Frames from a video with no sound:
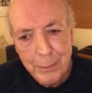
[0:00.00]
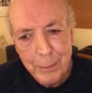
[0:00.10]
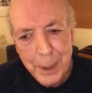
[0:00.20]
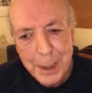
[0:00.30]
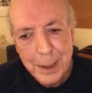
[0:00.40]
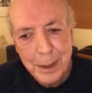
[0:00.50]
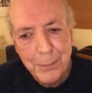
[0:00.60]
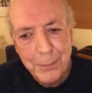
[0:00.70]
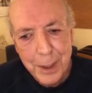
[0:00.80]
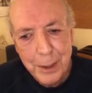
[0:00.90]
basically
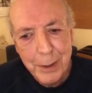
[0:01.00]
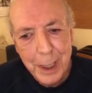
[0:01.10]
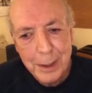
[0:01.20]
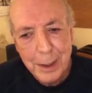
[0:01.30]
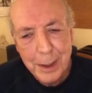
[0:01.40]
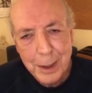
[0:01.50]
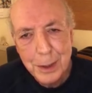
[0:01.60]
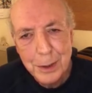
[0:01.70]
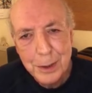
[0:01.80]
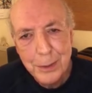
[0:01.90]
figuring out the
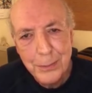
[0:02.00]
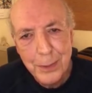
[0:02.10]
conditions